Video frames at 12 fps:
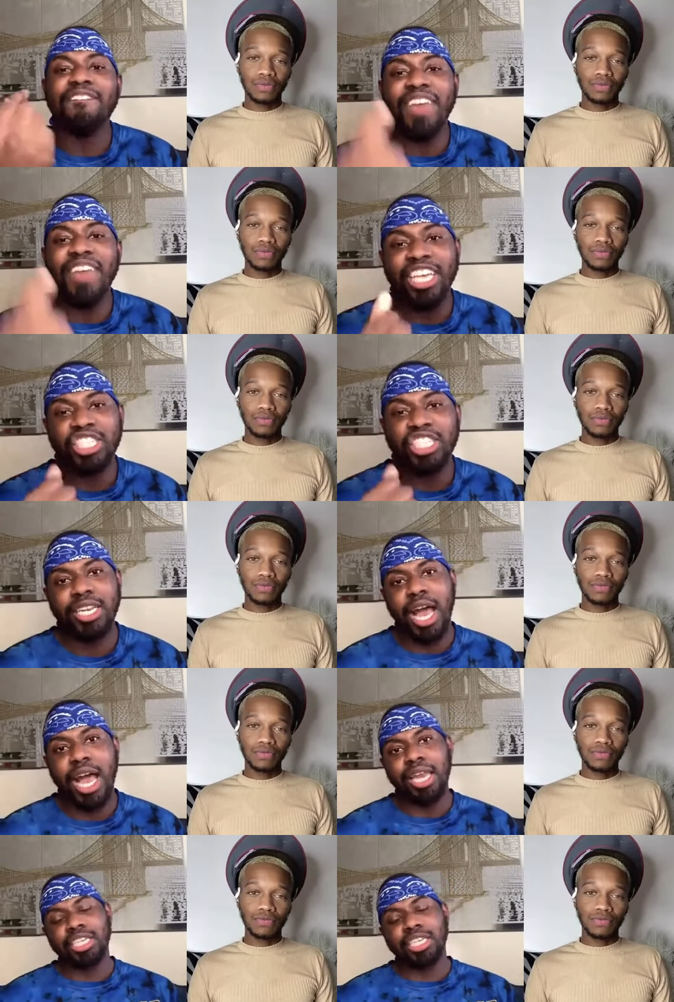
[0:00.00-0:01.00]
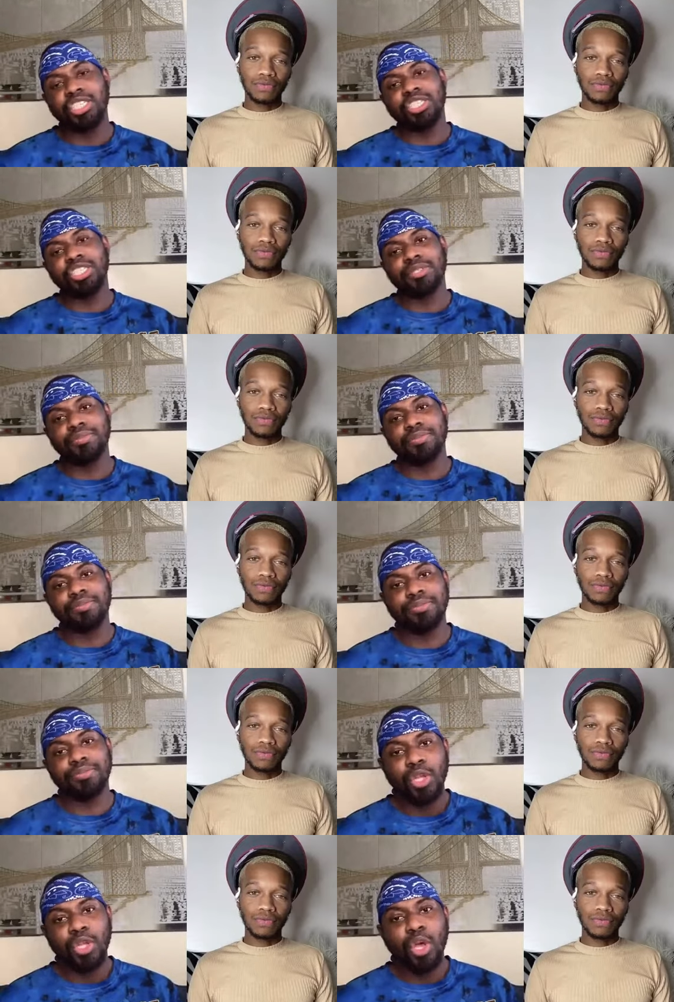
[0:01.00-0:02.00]
Speaker 1: of fashion knowledge?
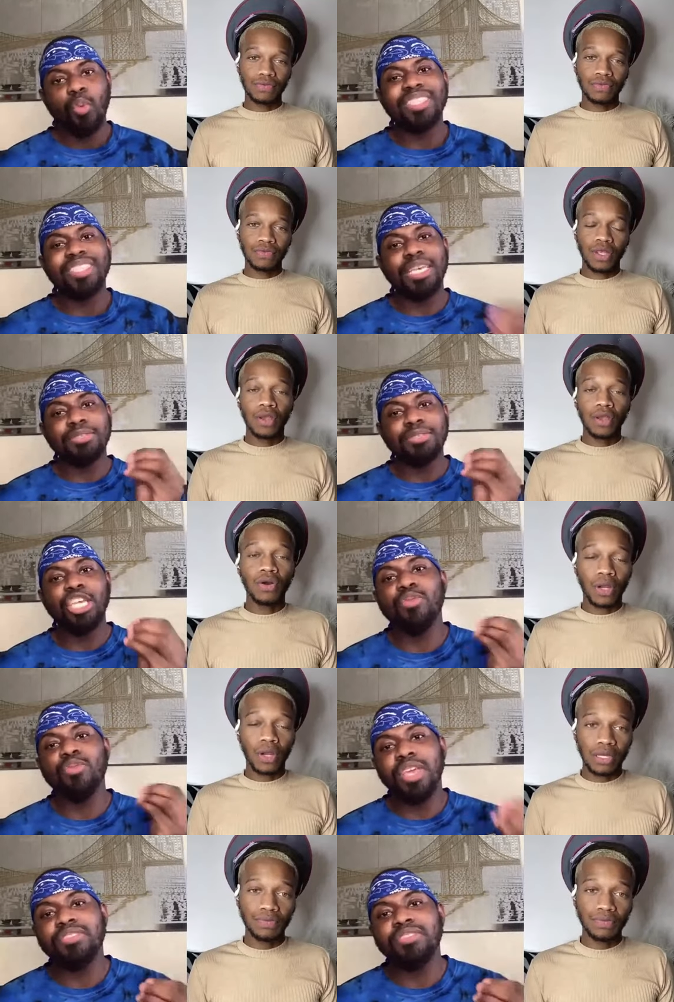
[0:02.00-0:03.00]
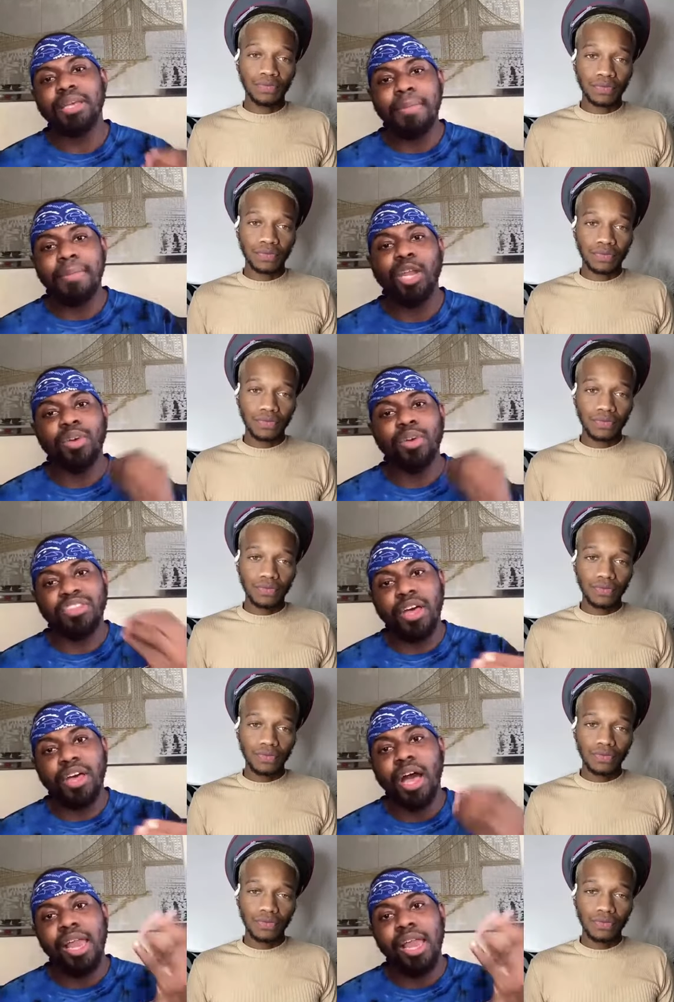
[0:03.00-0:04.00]
What tips can you mm-hmm. give somebody with a,
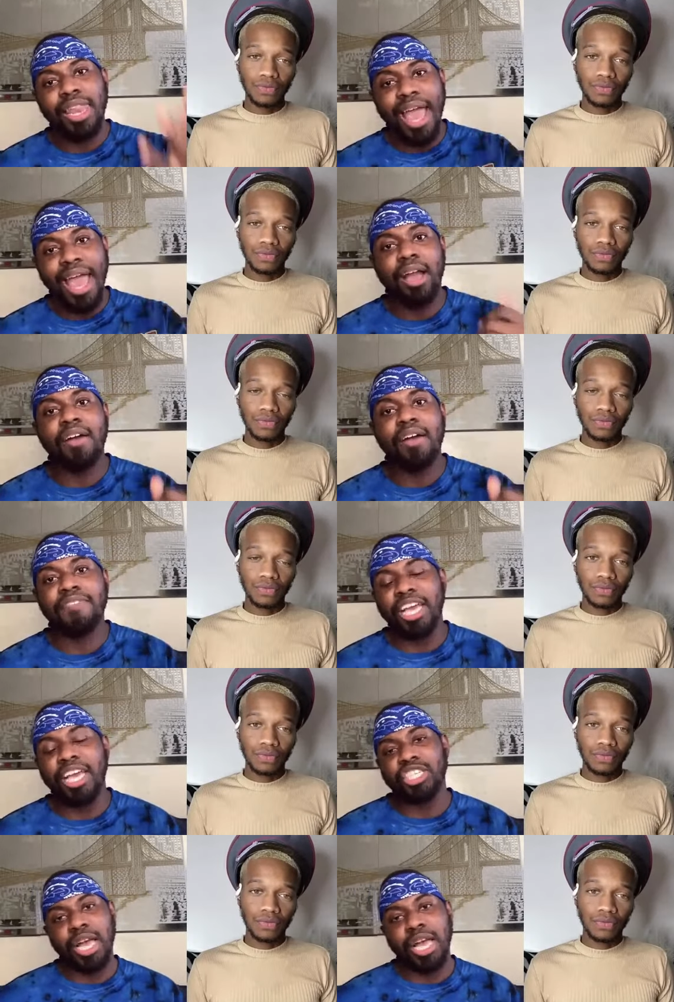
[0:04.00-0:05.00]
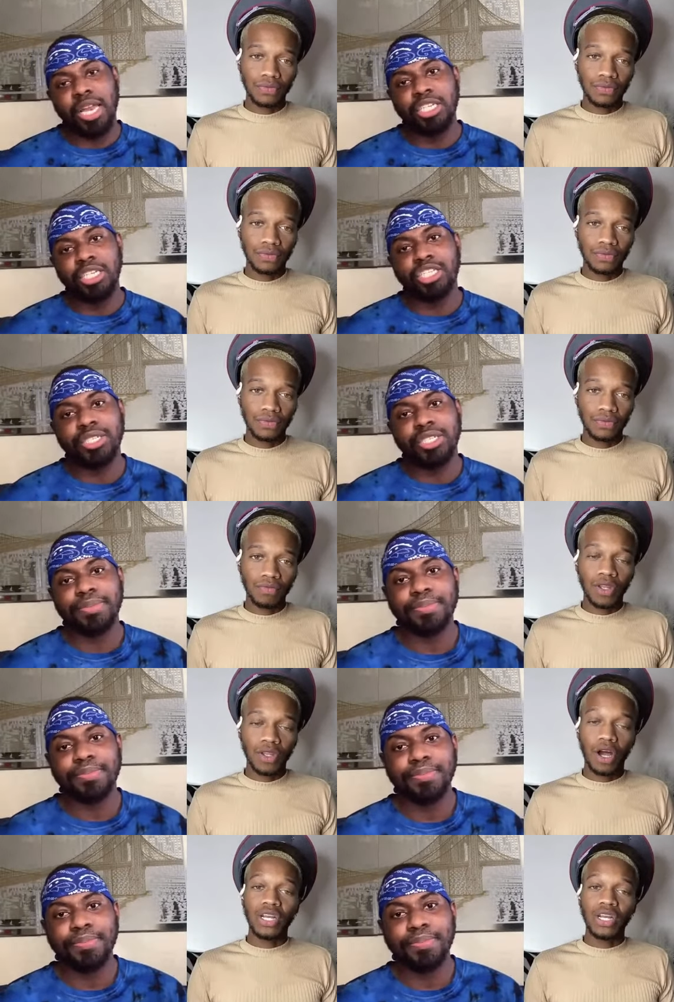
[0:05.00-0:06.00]
a lack of fashion knowledge?
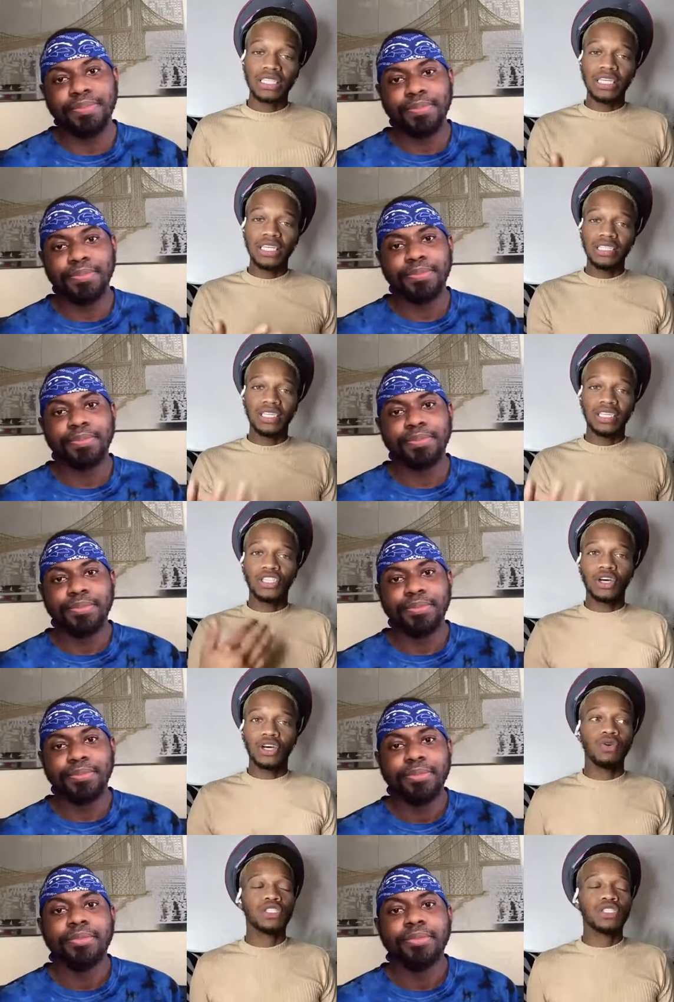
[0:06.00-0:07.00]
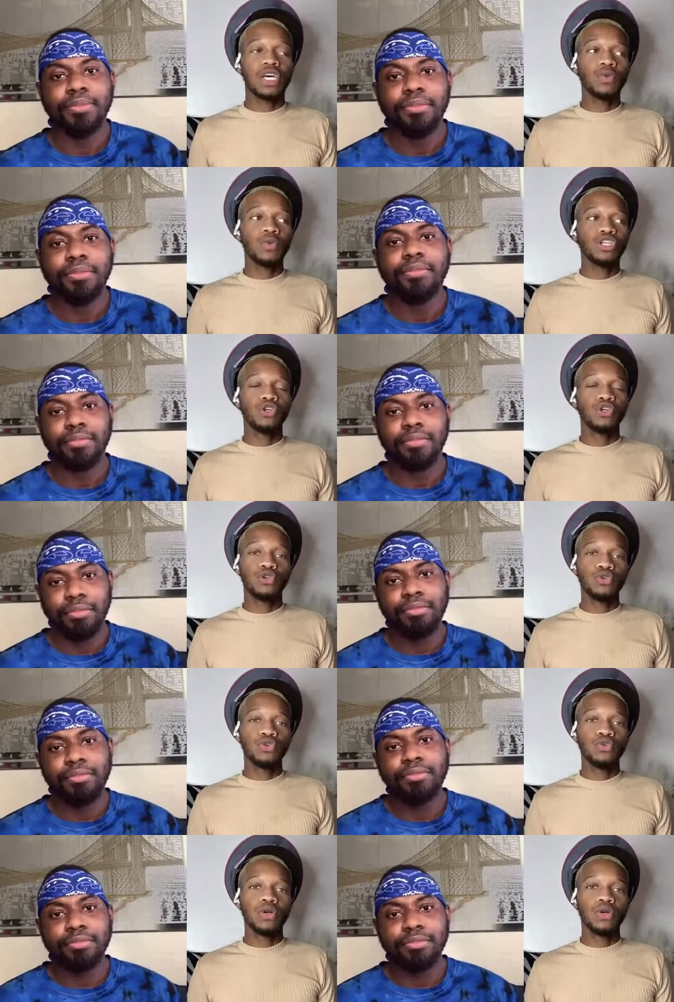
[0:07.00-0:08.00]
Speaker 2: Oh, that's easy. So someone
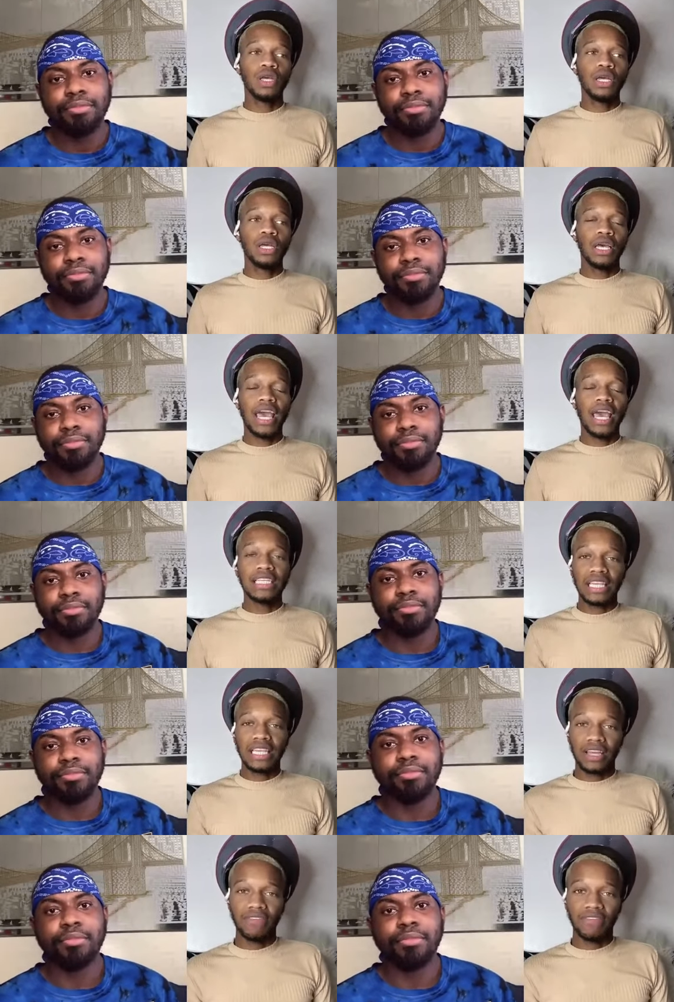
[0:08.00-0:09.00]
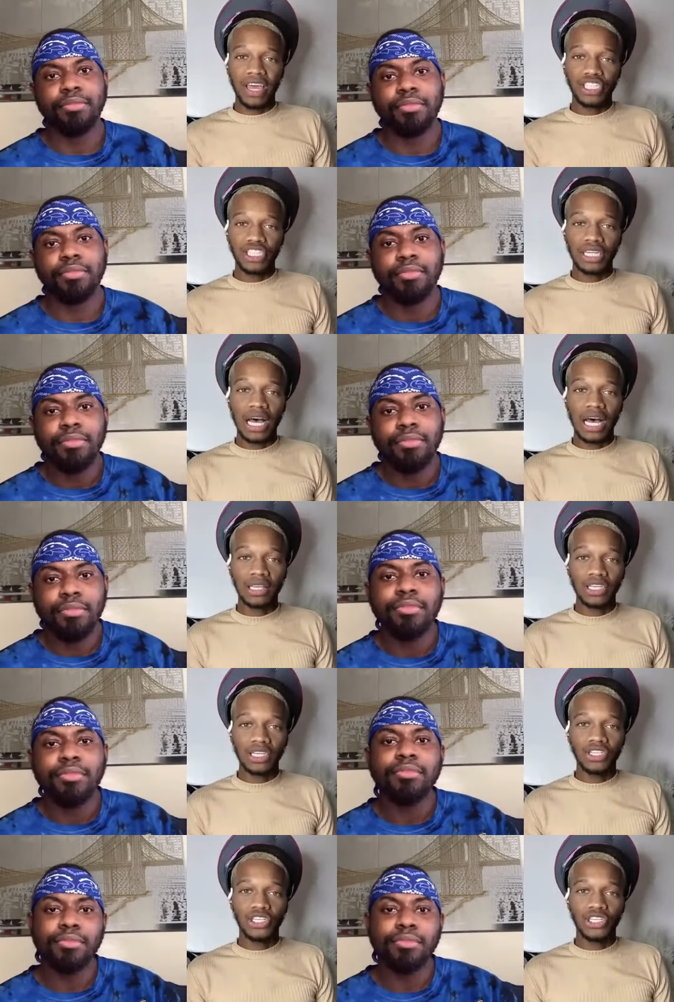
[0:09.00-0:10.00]
who has a lack of fashion
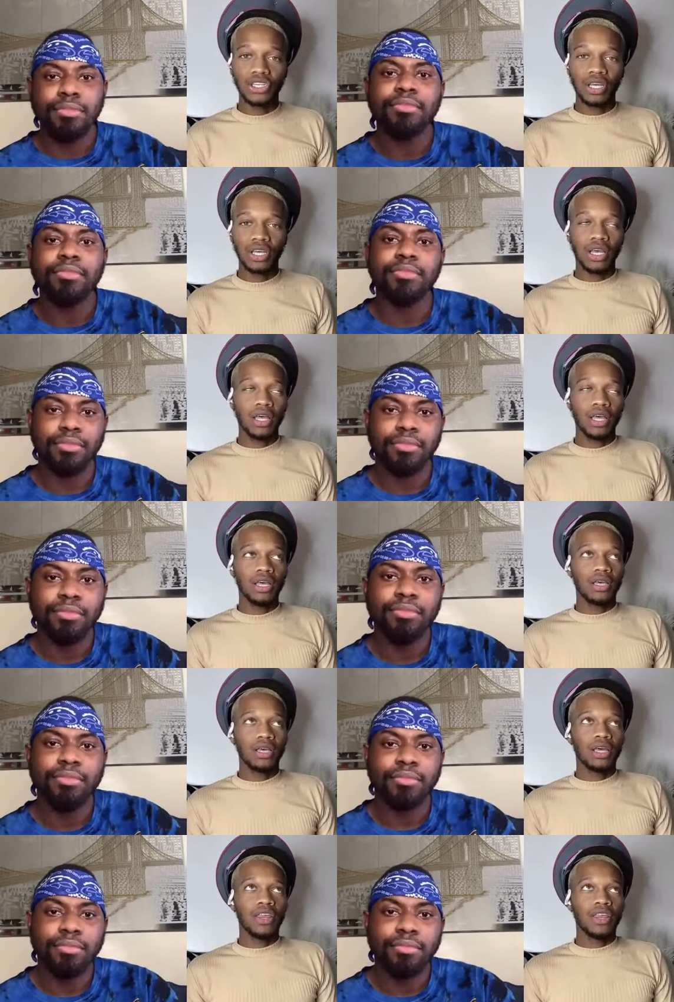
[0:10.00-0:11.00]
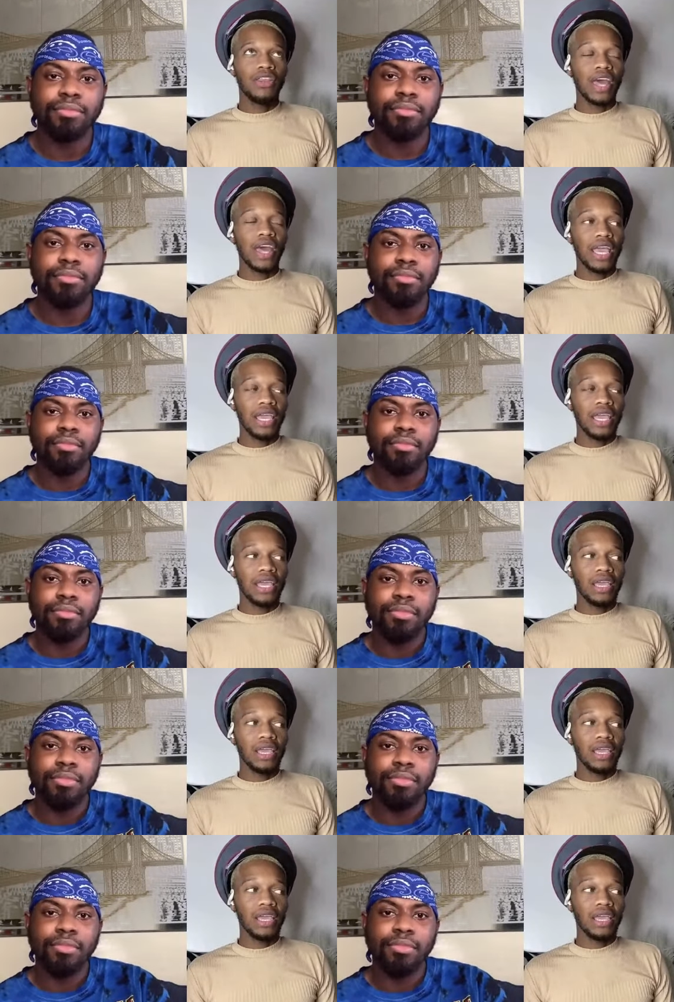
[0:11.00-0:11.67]
knowledge, they